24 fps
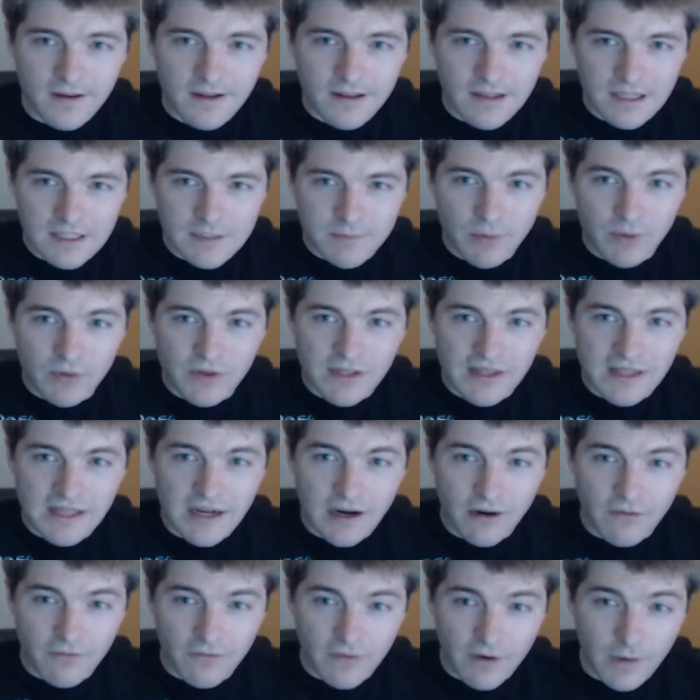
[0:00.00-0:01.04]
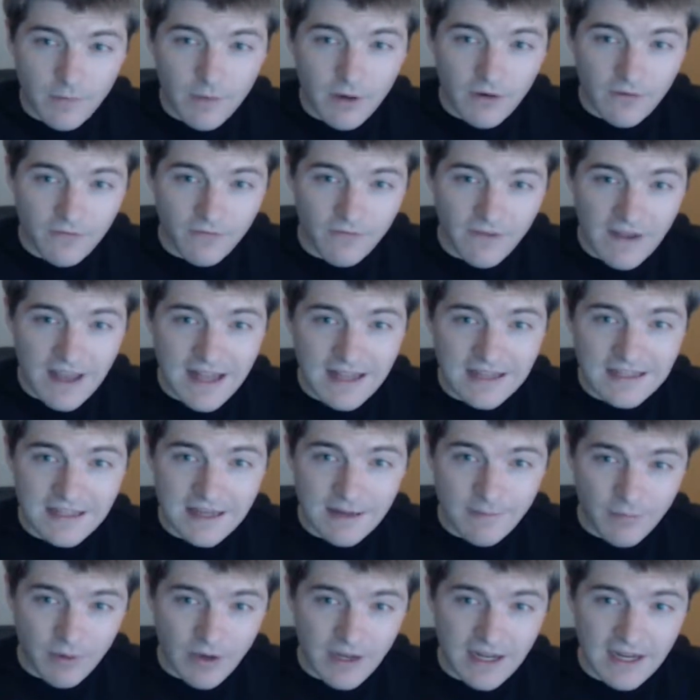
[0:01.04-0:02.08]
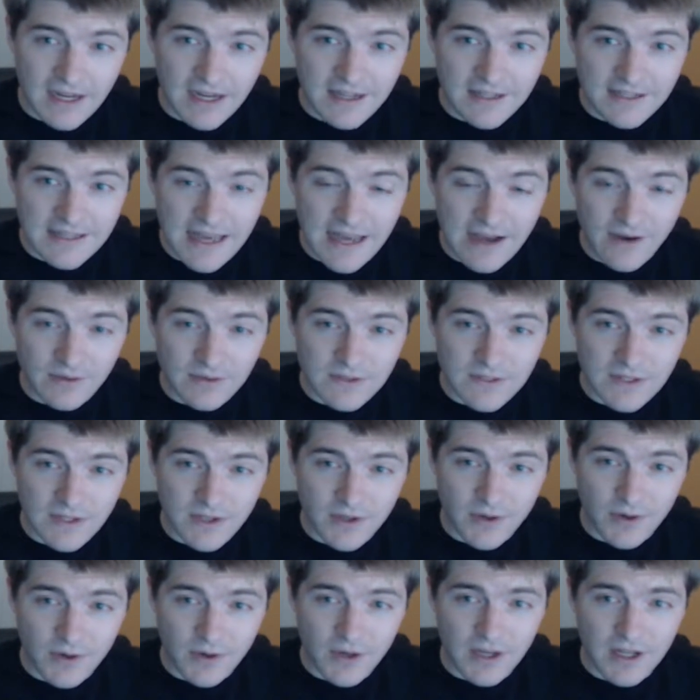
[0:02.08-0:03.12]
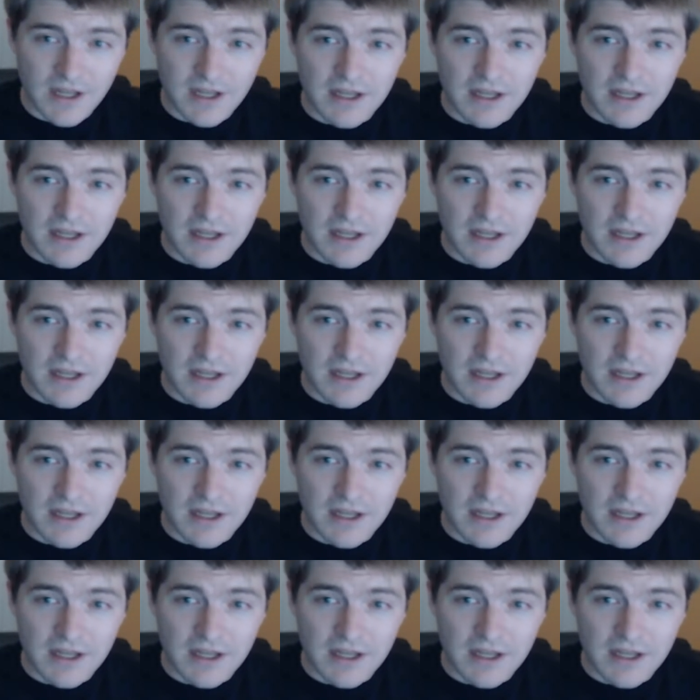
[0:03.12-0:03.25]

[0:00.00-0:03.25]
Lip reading: It's pulling the air from your vent and bringing it down to you.